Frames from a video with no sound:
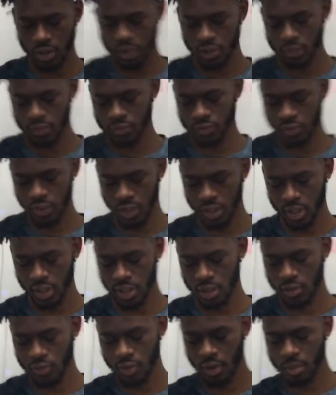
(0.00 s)
of training
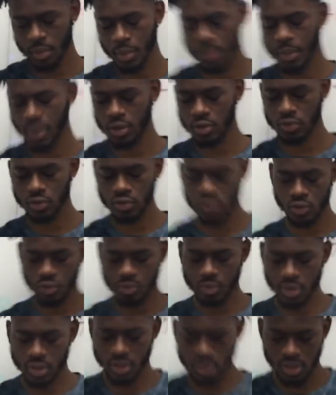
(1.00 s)
and development managers to
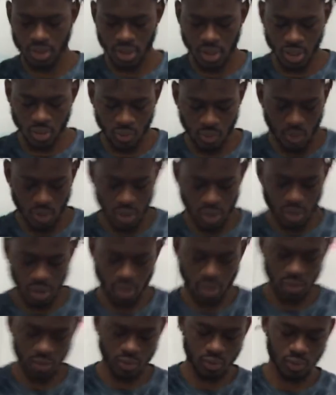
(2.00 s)
business, and what
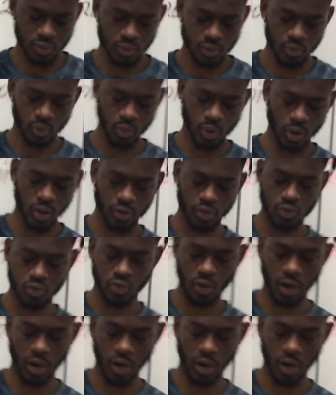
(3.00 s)
are the